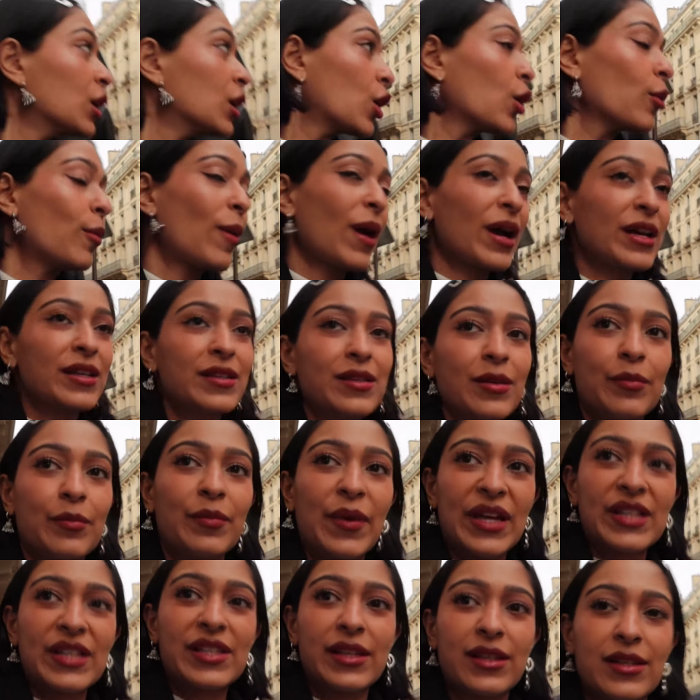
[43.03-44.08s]
go buy some
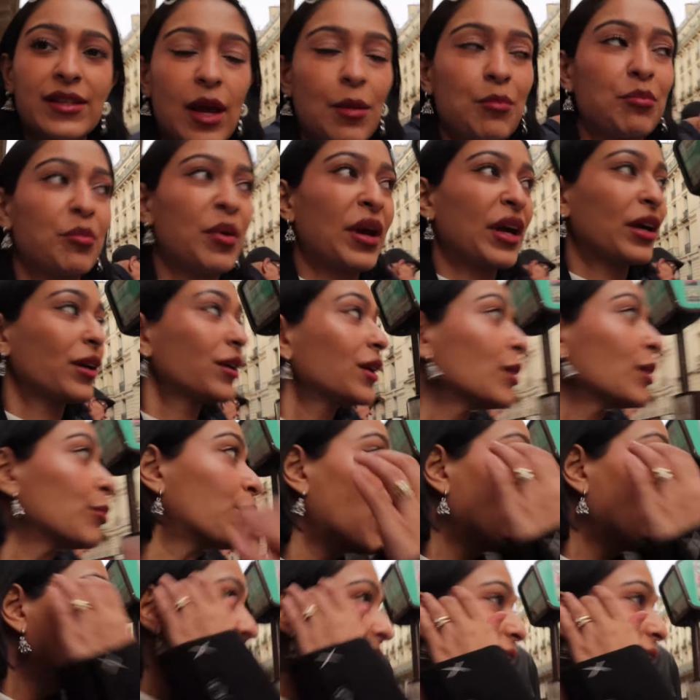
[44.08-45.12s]
basics. I barely
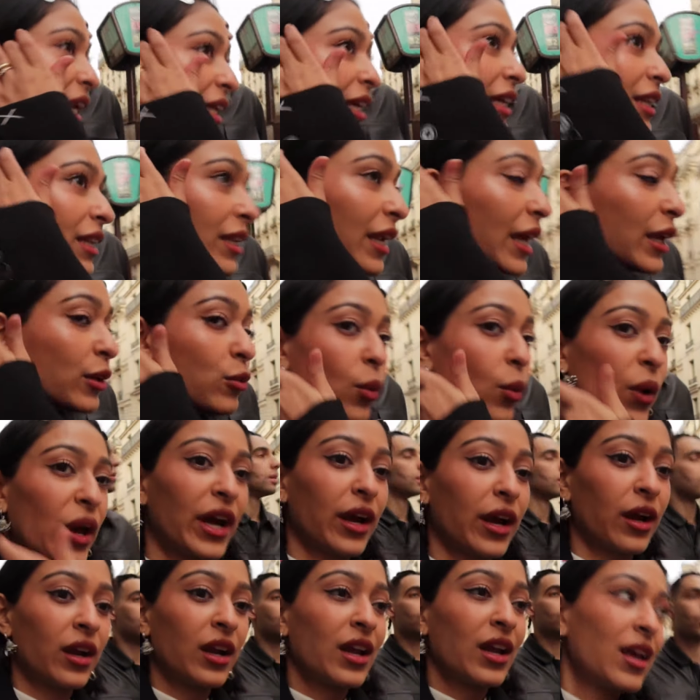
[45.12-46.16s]
bought any
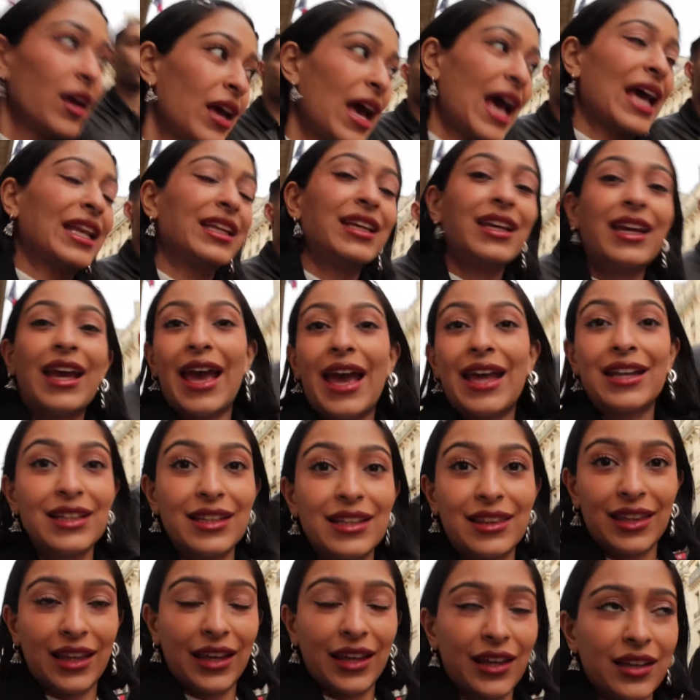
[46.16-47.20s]
knitwear,
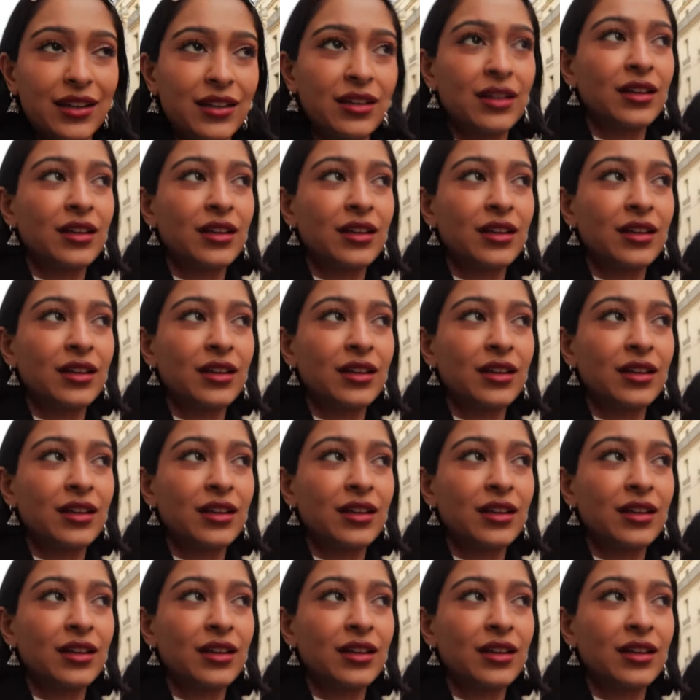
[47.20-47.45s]
anything,